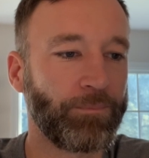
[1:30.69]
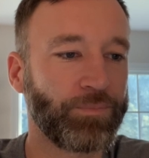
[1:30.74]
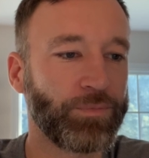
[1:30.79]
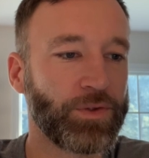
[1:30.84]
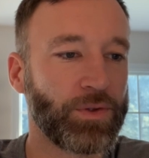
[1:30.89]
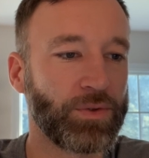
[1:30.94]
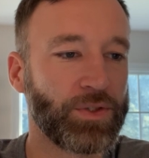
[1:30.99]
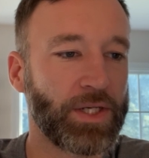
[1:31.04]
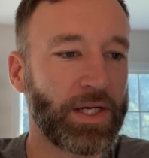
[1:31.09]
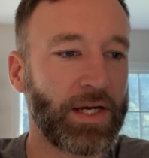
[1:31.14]

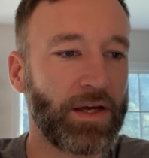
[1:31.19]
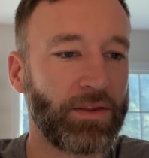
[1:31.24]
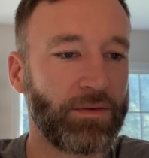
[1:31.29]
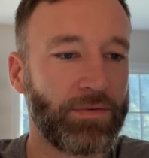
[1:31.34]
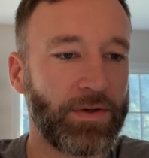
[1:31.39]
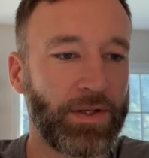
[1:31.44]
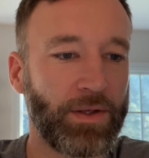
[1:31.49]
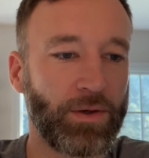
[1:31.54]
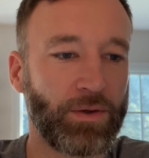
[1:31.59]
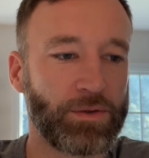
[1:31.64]
So check out
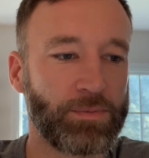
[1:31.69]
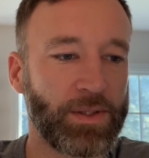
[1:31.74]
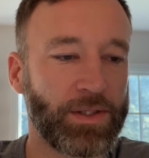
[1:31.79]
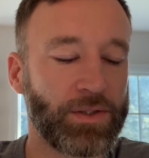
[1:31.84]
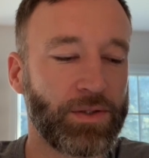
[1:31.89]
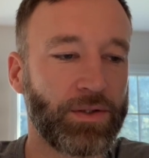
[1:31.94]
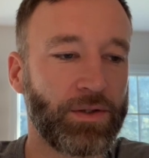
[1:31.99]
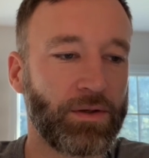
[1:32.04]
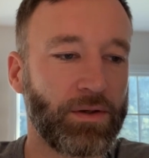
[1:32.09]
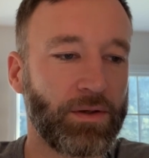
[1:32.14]
the videos, make
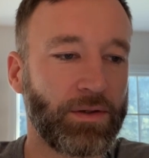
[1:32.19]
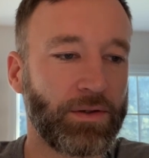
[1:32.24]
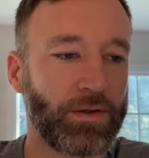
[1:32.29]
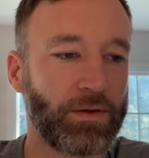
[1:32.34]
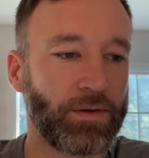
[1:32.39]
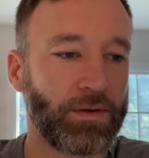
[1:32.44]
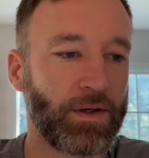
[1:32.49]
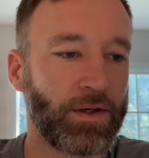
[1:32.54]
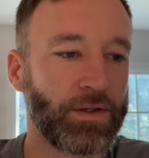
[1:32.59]
sure you're